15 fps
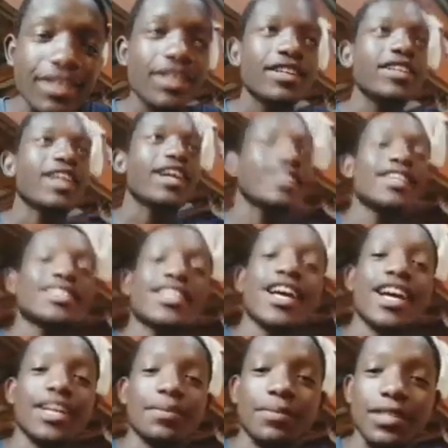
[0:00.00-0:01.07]
Yeah, that's
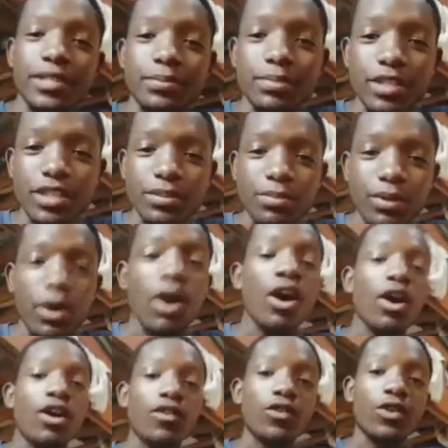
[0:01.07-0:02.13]
Archimedes' principle.
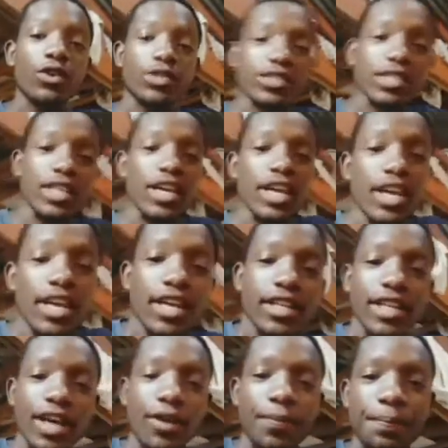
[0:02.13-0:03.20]
Of course.
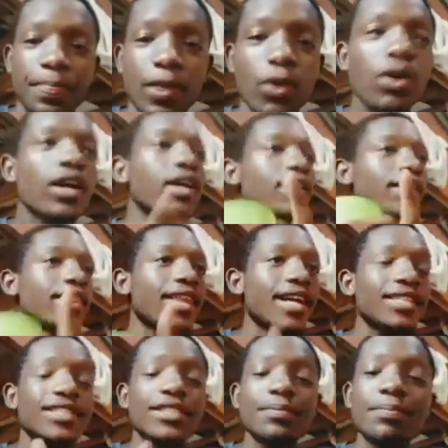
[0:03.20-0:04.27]
Now, okay,
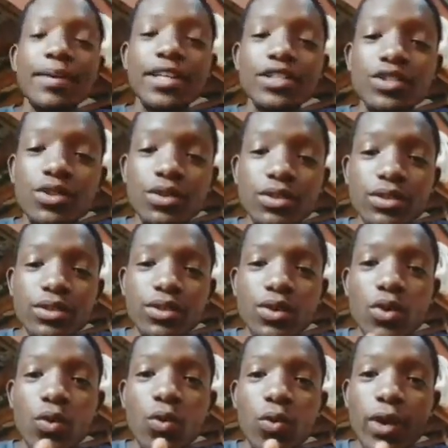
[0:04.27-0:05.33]
that depends on
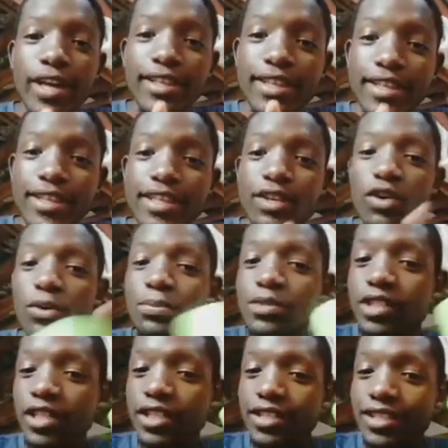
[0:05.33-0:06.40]
whether the
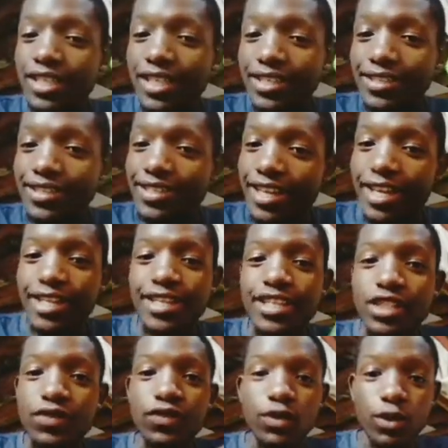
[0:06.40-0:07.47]
object inside
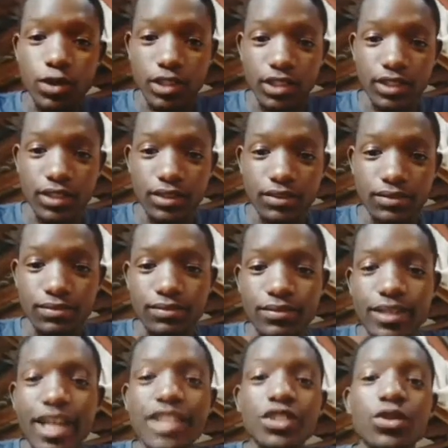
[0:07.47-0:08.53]
is floating.
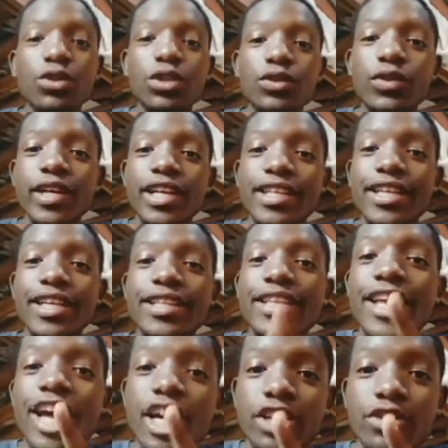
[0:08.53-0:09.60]
That's only we can get
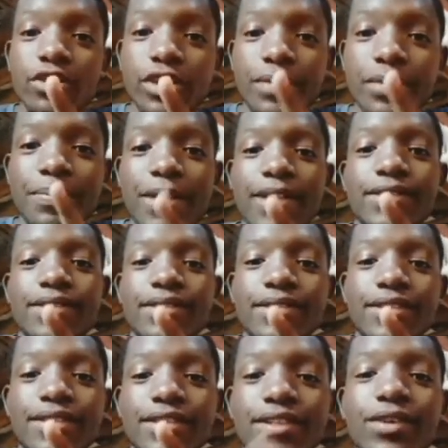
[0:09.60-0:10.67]
the accurate mass.
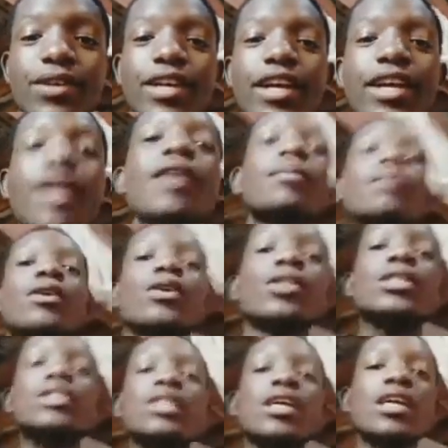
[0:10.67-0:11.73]
Okay,
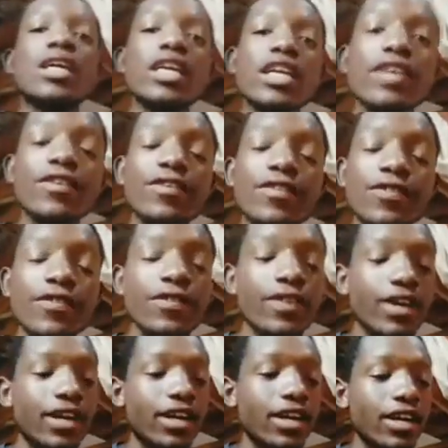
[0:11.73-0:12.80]
because if
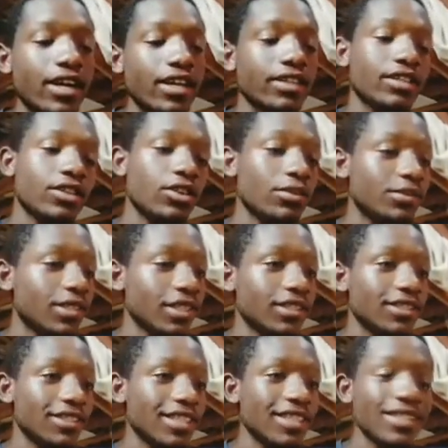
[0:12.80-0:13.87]
the
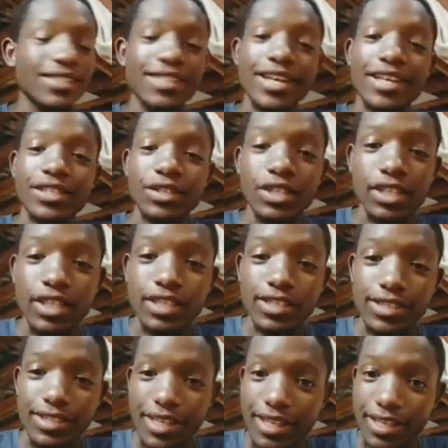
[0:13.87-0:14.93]
object inside is
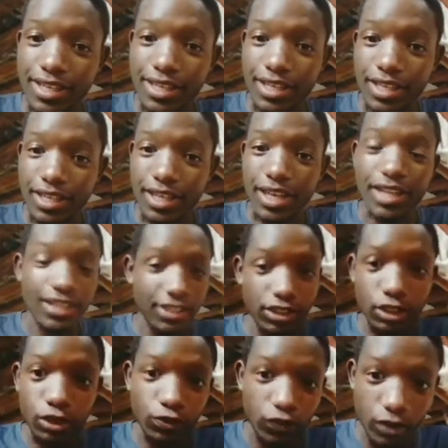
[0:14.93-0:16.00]
sinking and it's
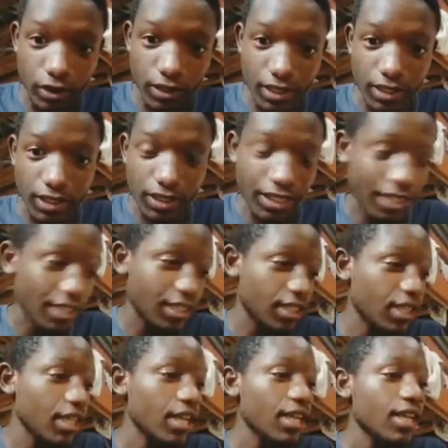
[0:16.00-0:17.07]
not floating, then
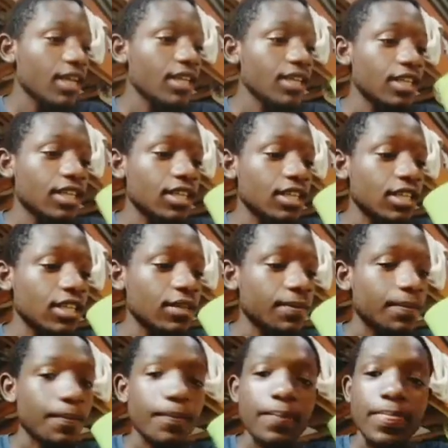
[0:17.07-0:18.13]
the
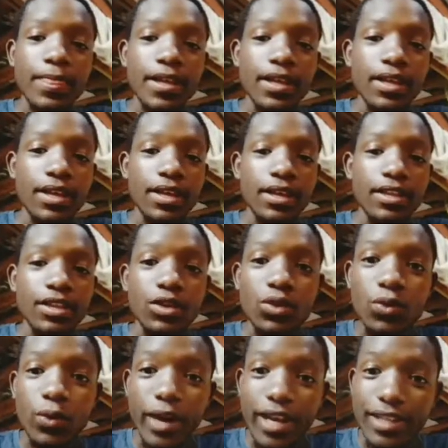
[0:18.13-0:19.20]

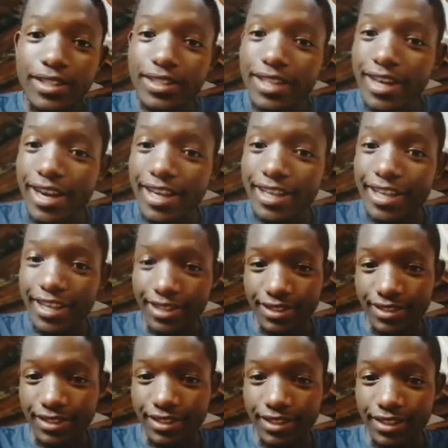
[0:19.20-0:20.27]
weight that I get
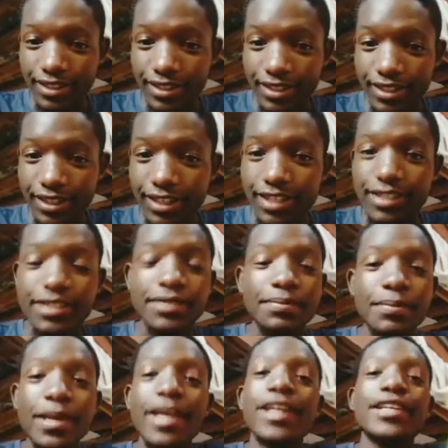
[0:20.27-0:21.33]
is
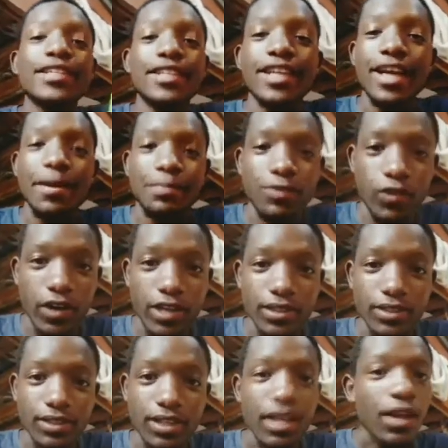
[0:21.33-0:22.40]
merely the
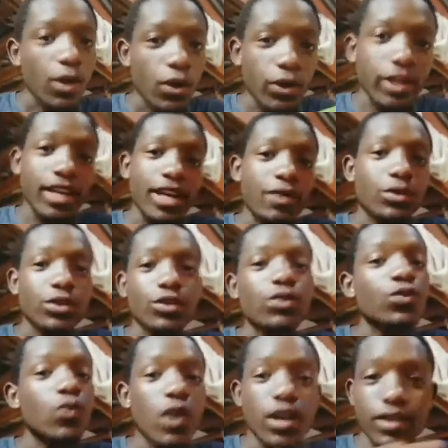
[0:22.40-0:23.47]
upthrust. Okay, now we
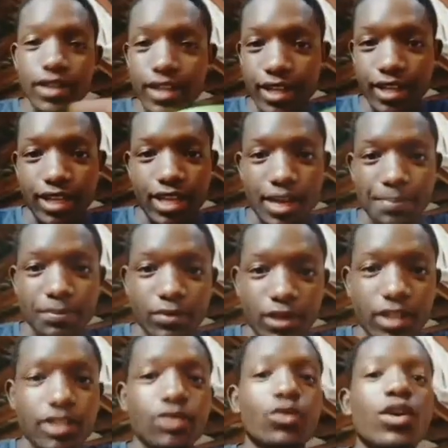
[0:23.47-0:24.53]
don't want to get the
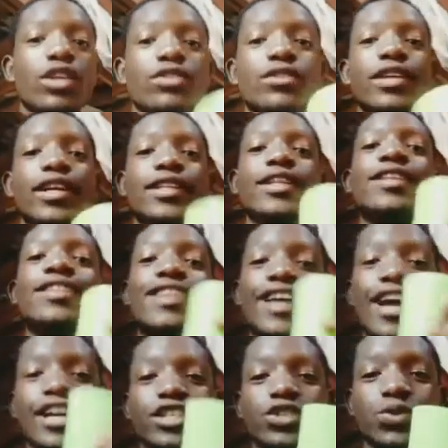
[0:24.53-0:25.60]
upthrust. We want to get the
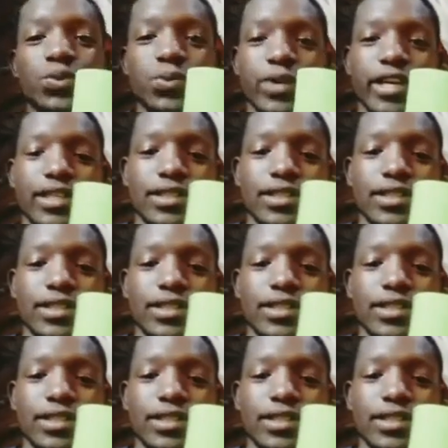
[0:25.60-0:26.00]
actual weight.